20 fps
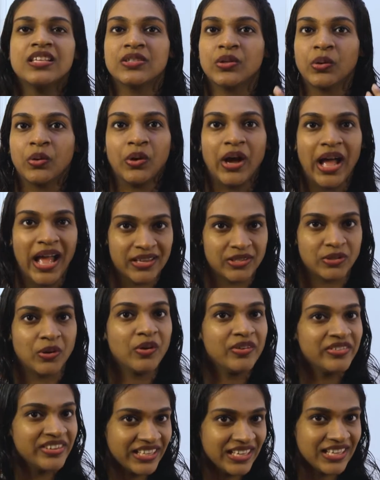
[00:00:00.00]
So as
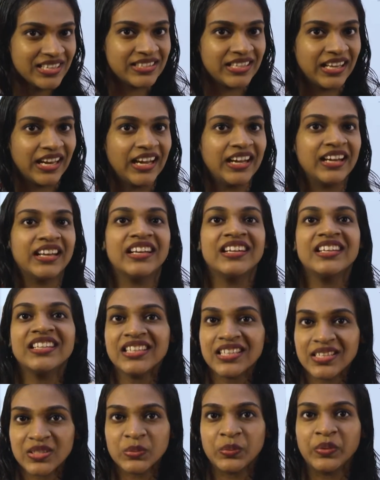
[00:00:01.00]
already said, in
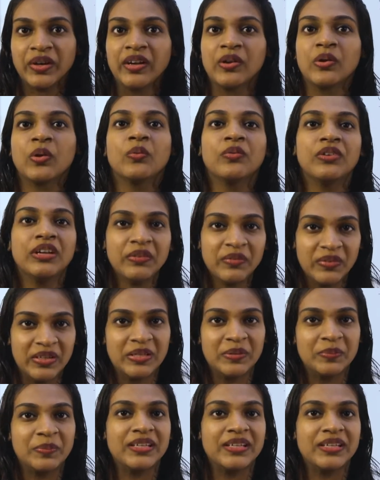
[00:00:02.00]
this video we will